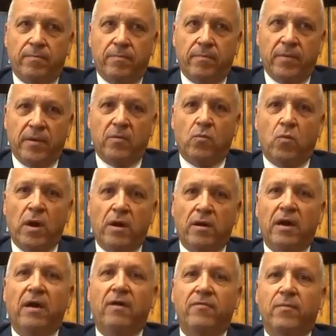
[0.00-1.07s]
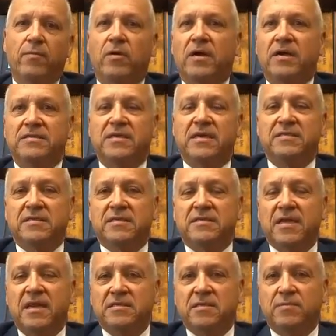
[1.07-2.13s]
be aware of the process and the
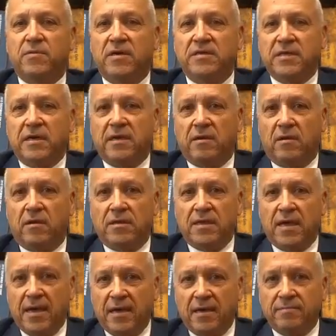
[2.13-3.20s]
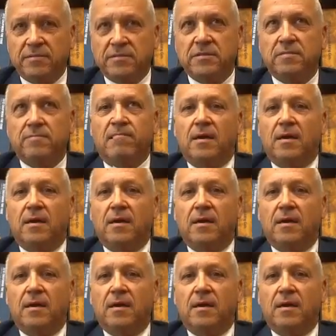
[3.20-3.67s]
status of the project at all times.